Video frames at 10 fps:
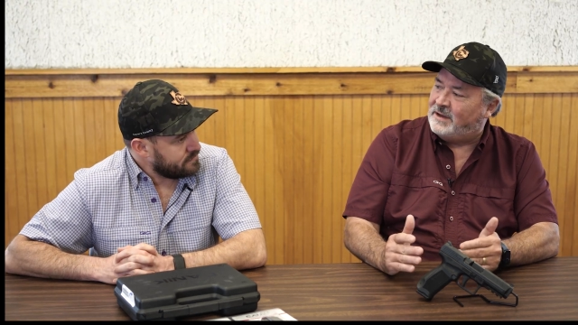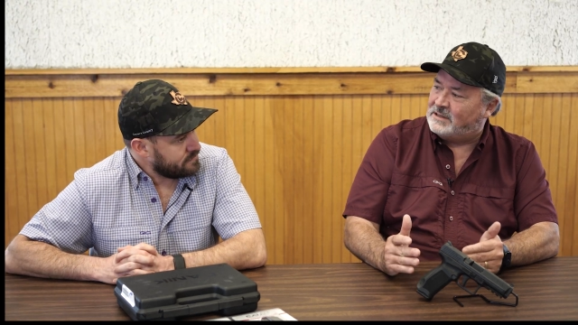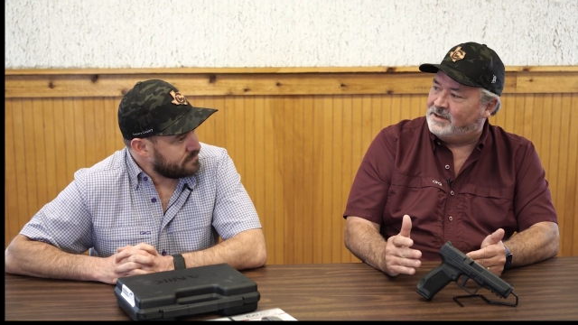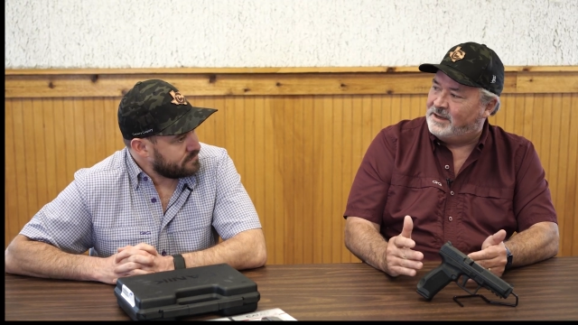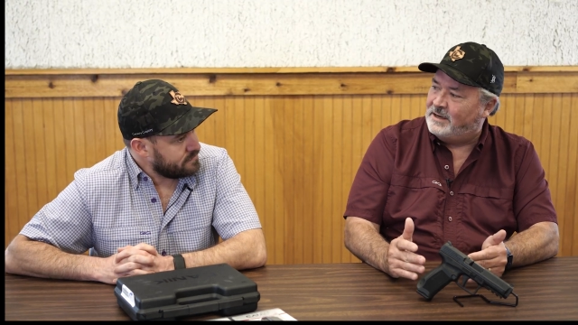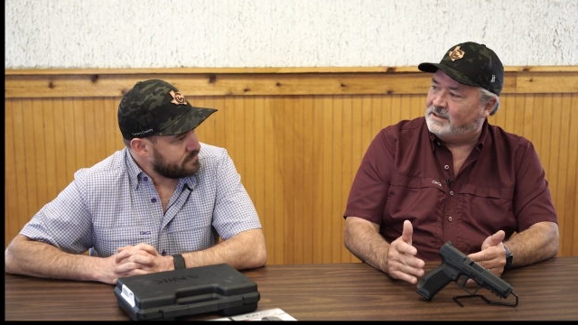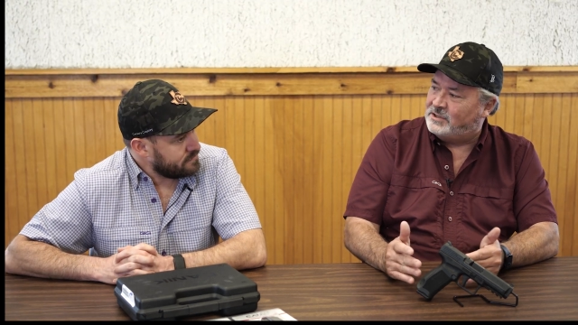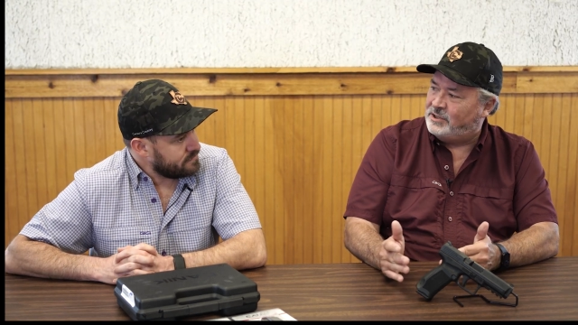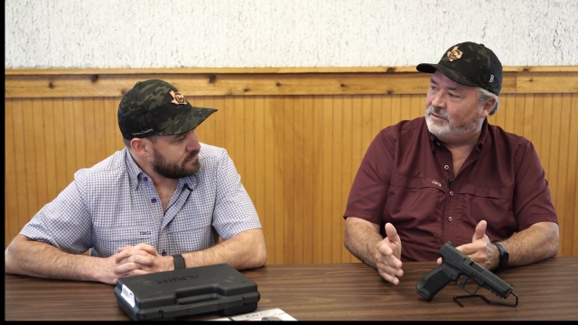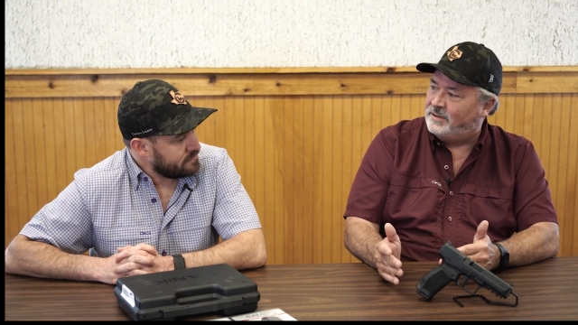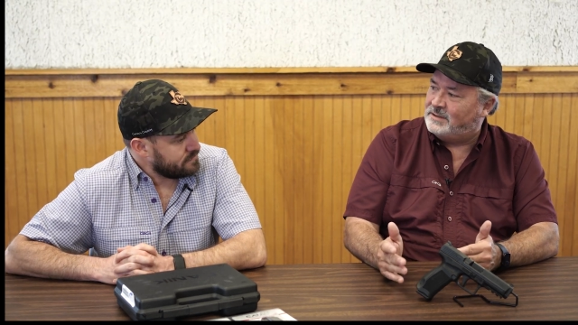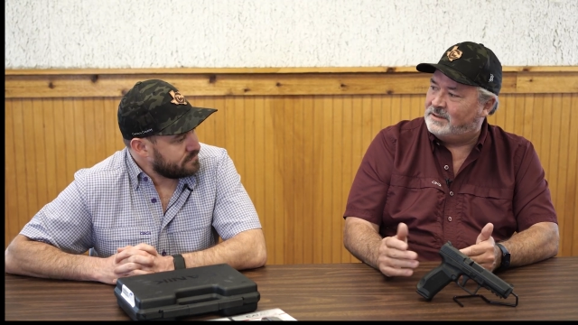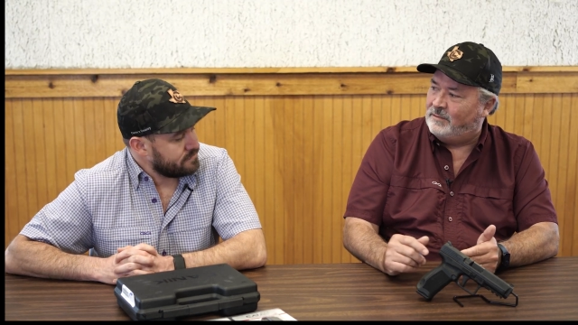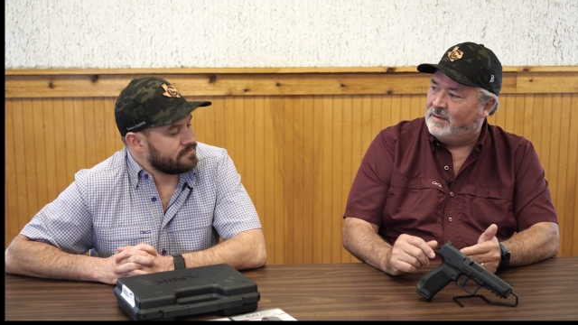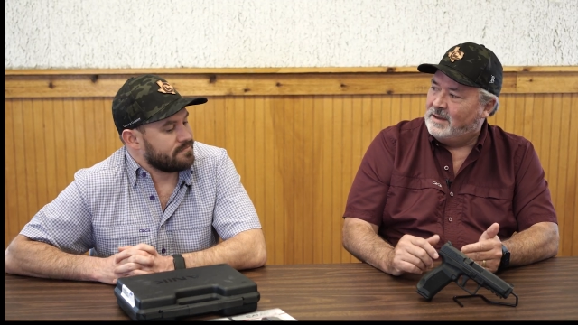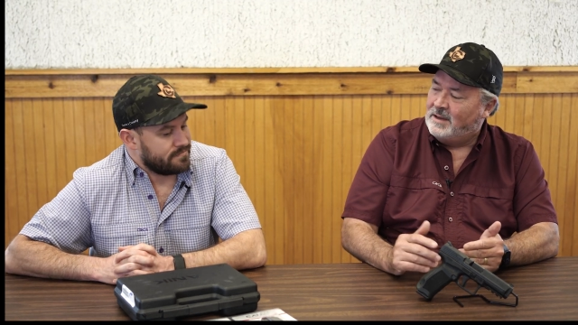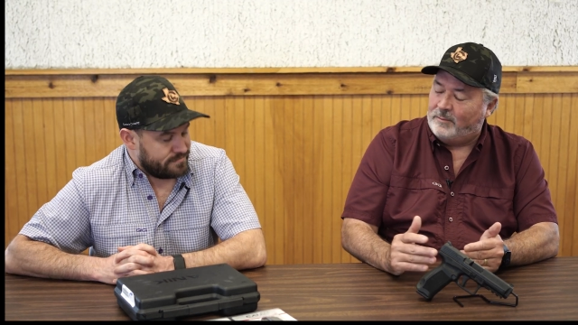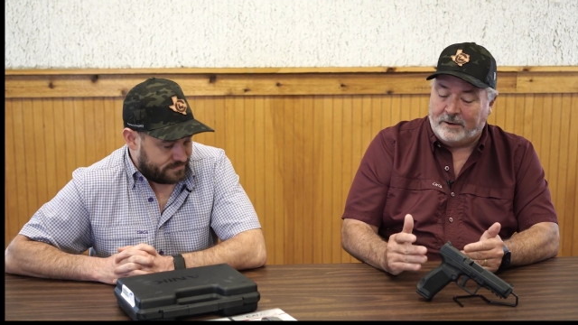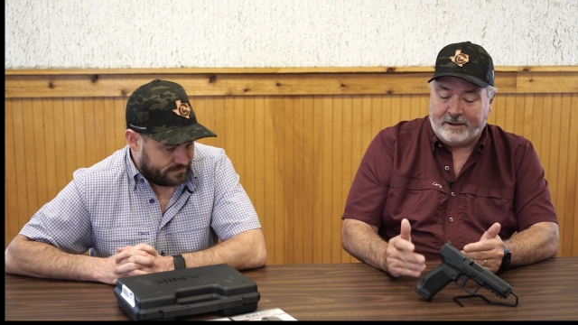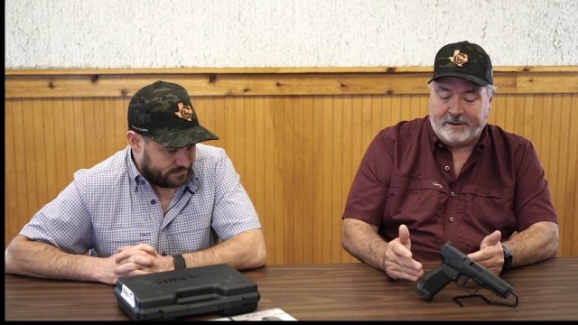Speaker 1: of actually getting to shoot it. So,
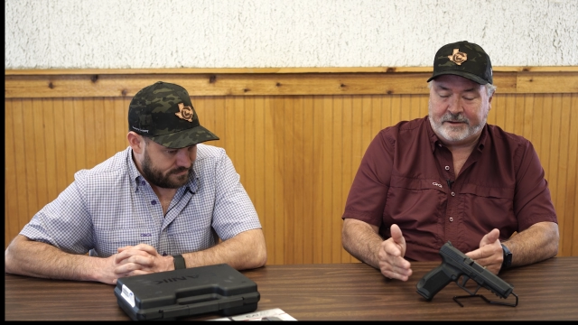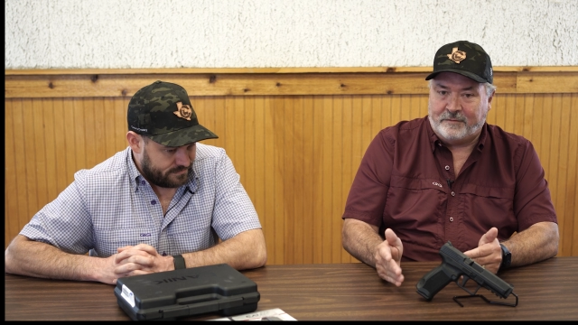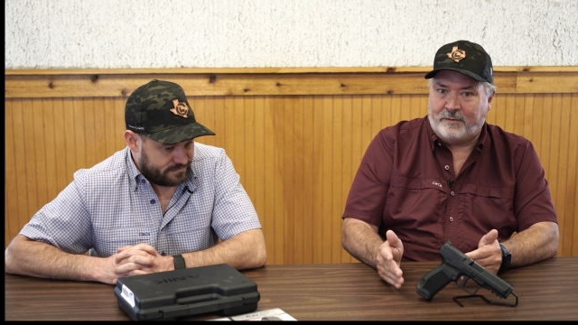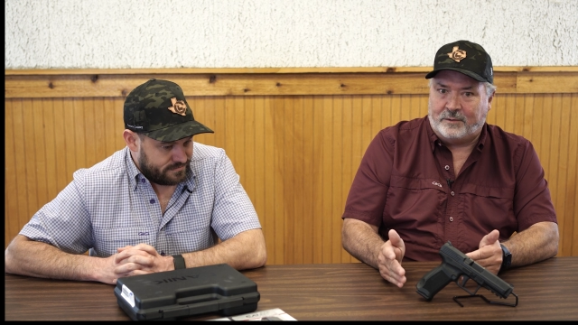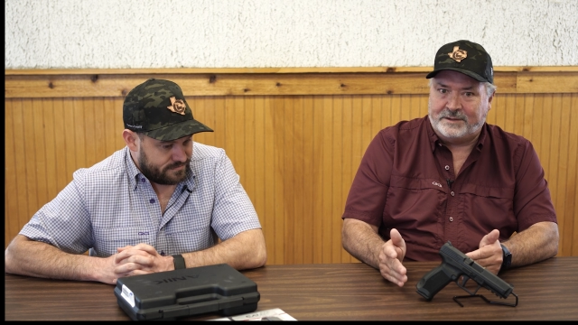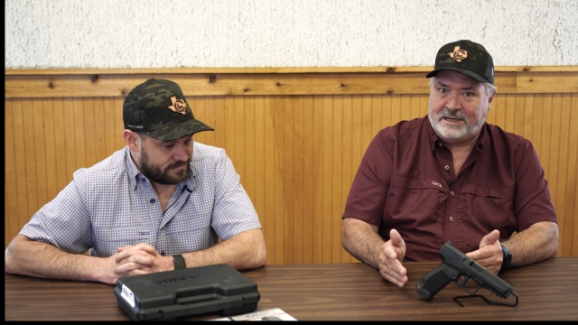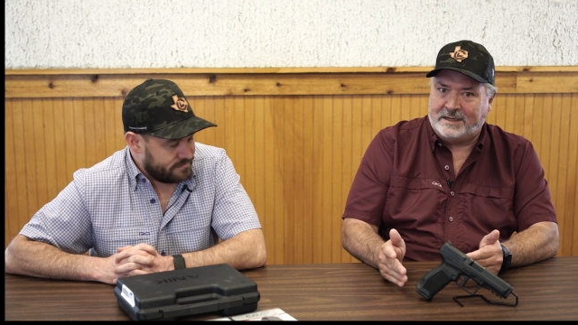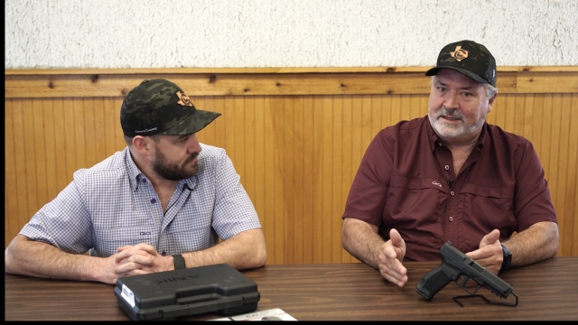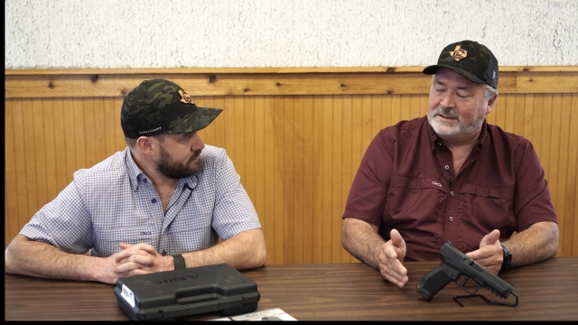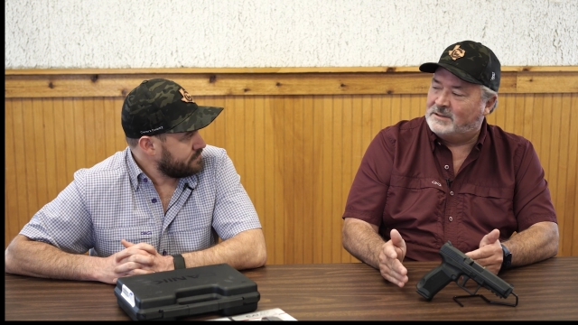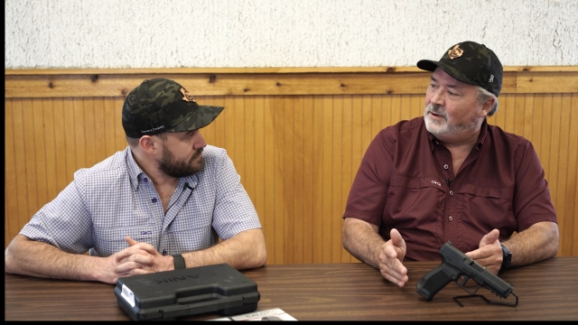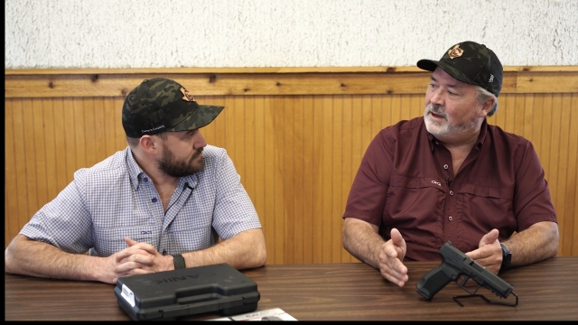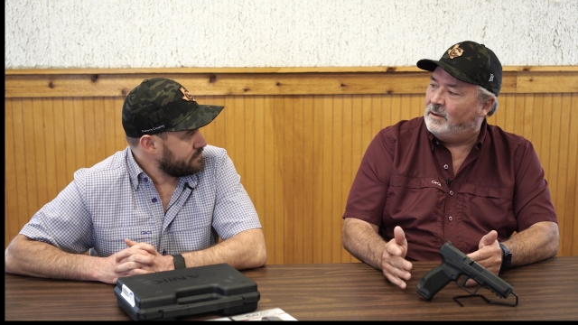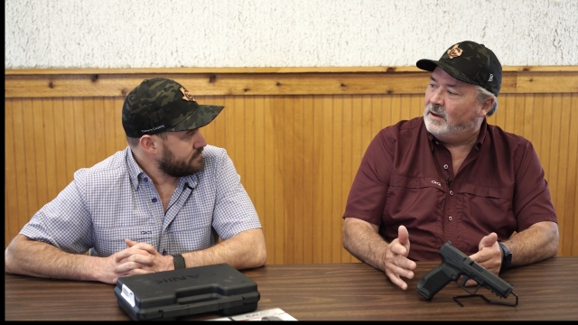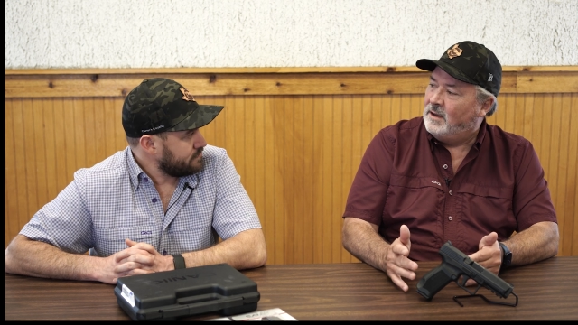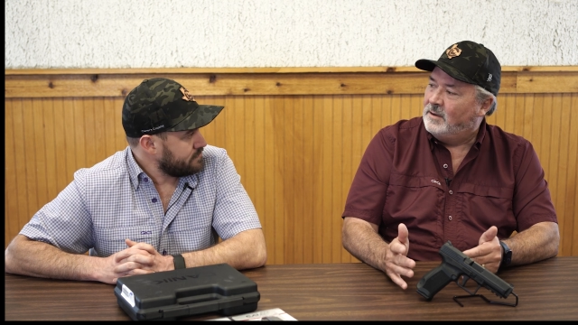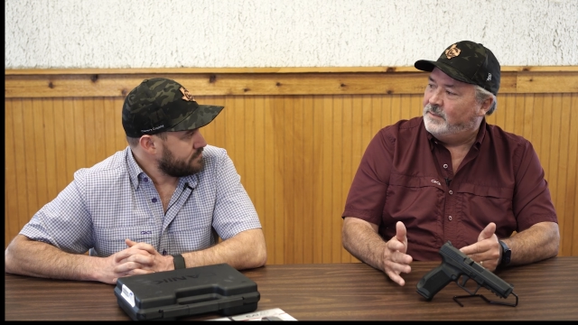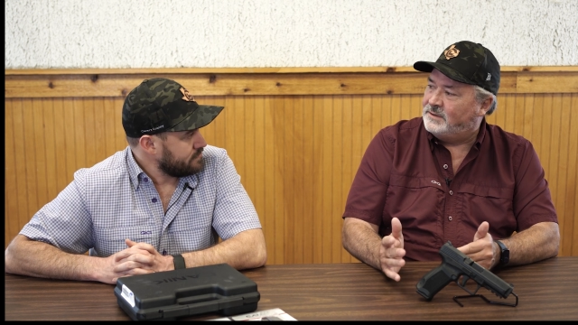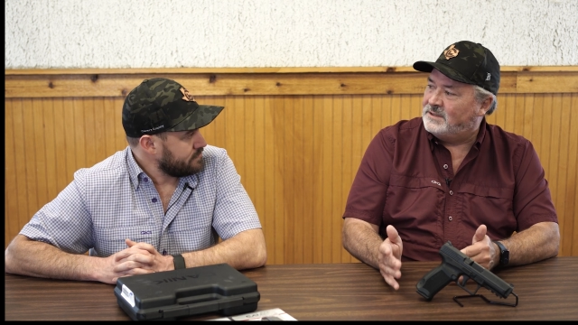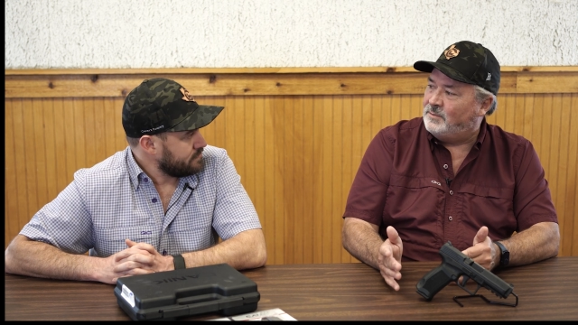really looking forward to taking this one out,
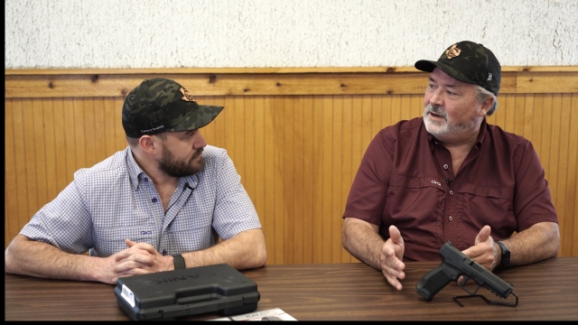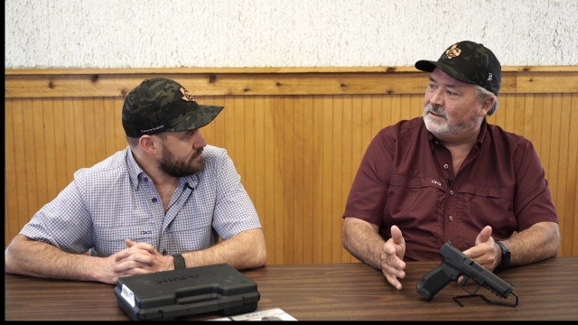put some